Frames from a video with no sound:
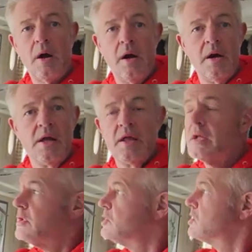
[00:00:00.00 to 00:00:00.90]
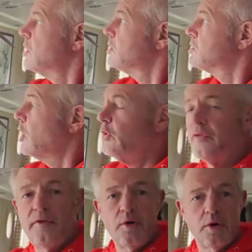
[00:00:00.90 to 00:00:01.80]
Crowbar. 2
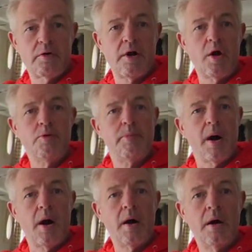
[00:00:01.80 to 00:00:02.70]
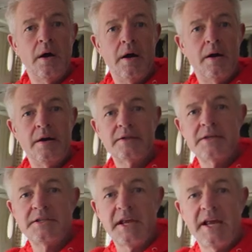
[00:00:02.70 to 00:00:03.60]
foot crowbar.
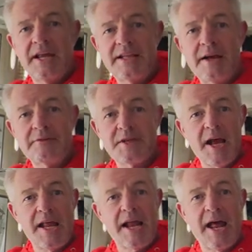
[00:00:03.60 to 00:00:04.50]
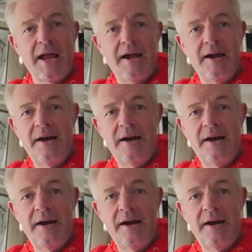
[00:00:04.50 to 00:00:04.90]
Does it? It don't say that.